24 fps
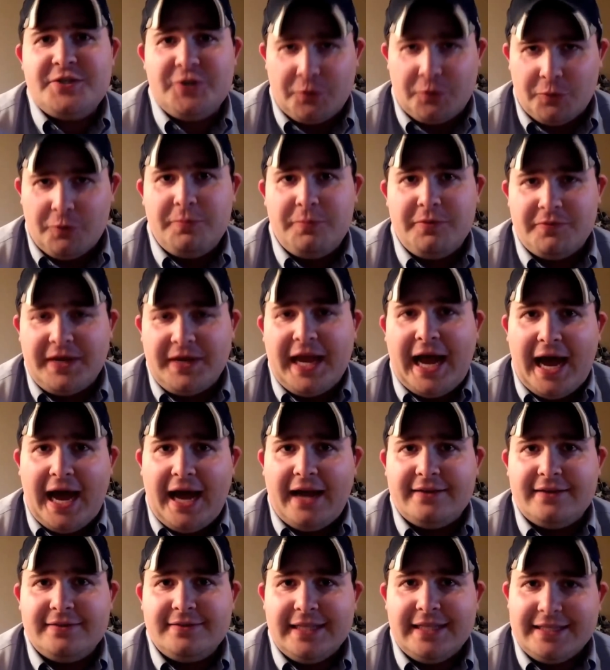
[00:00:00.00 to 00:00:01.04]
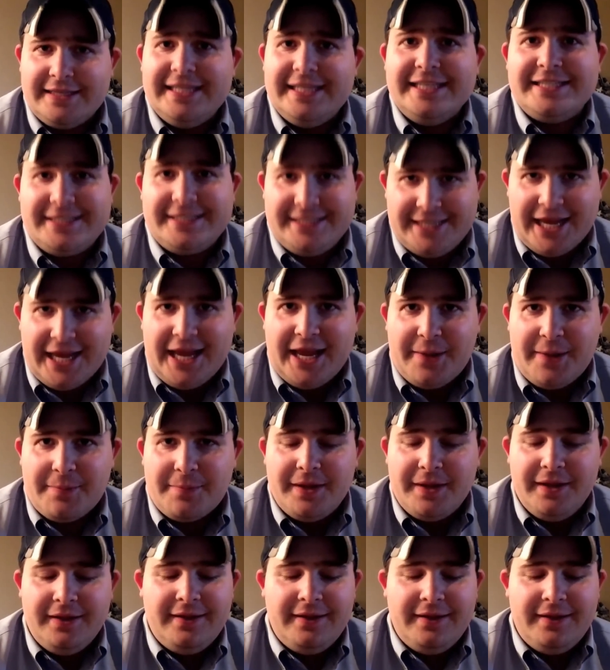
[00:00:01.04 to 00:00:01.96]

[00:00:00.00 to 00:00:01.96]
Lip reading: group of guys, that this team.